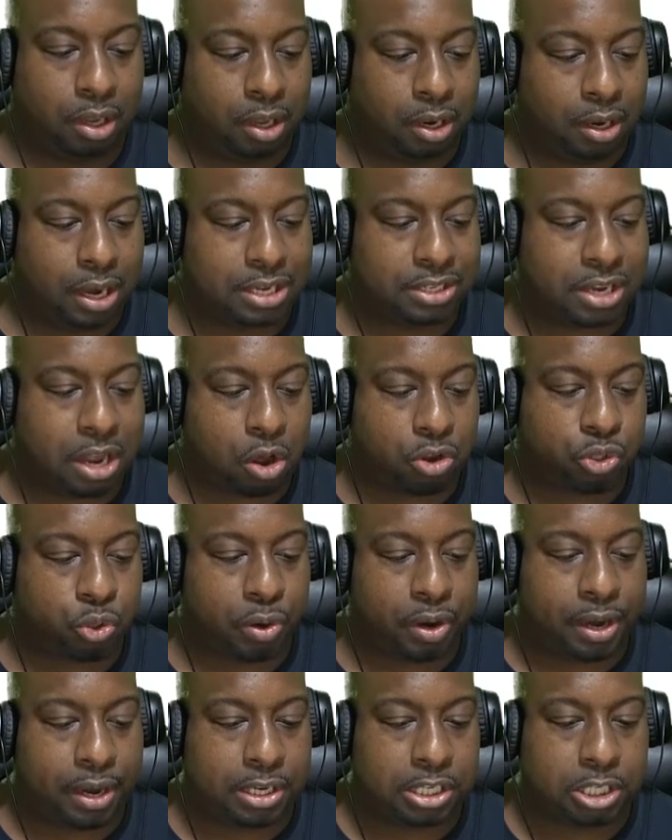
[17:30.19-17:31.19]
Let's also
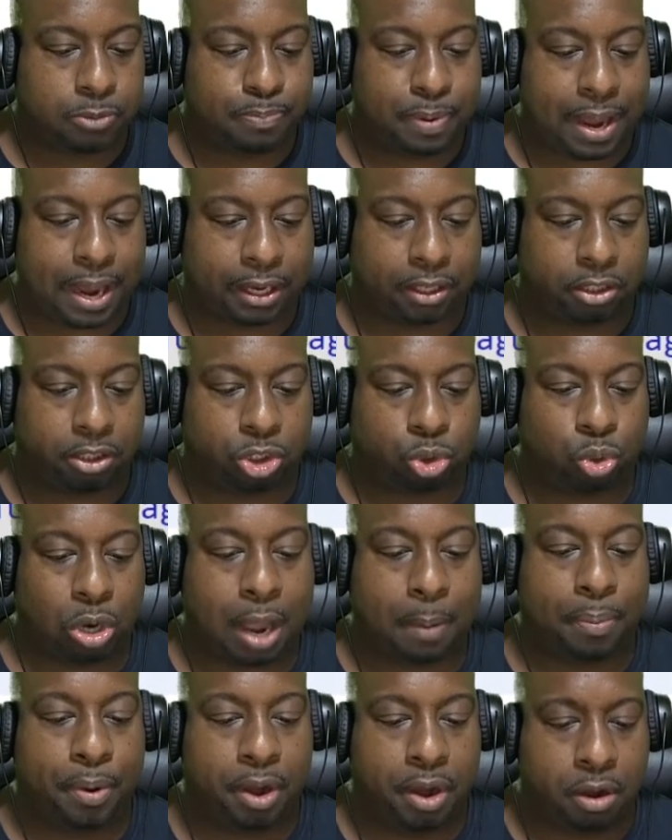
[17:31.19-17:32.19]
inspect
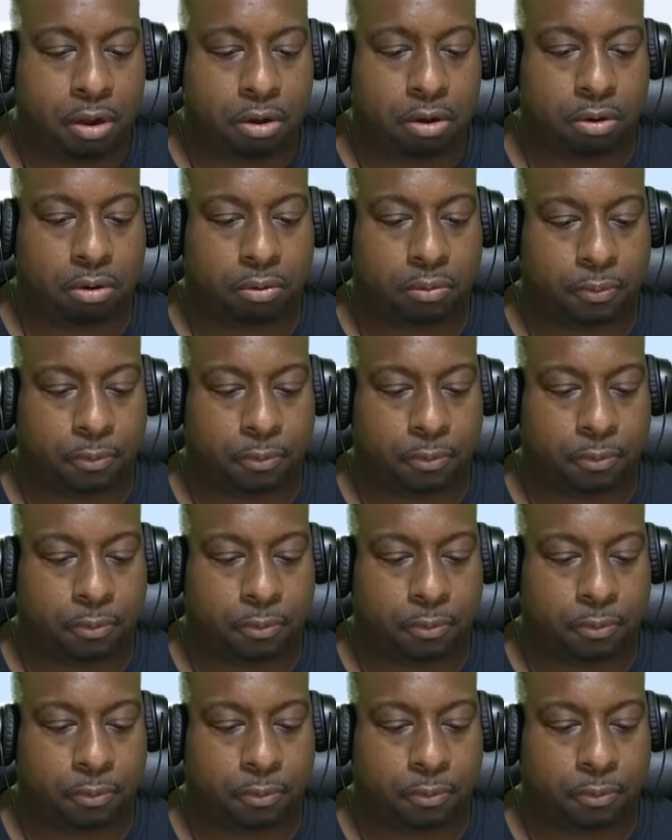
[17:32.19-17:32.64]
drop here.